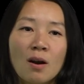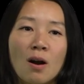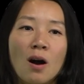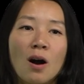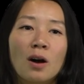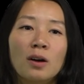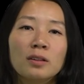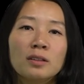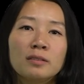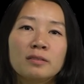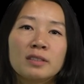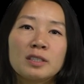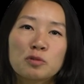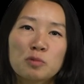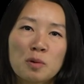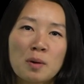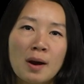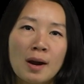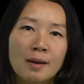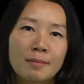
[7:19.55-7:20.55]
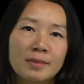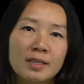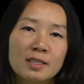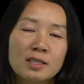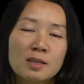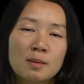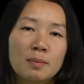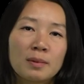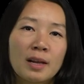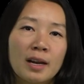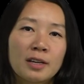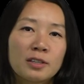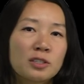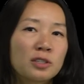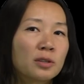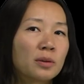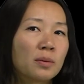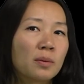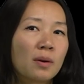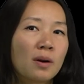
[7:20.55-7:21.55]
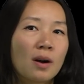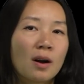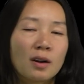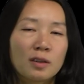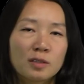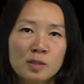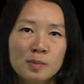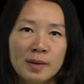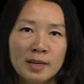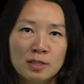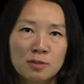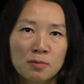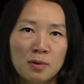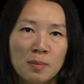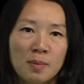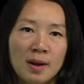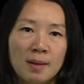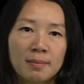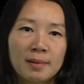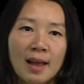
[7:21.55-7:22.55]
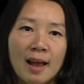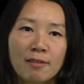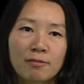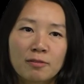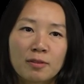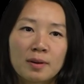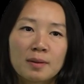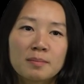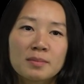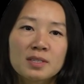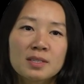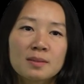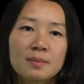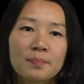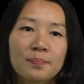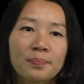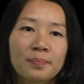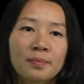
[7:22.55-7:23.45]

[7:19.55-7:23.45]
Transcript: All of these requirements apply to all space robot platforms.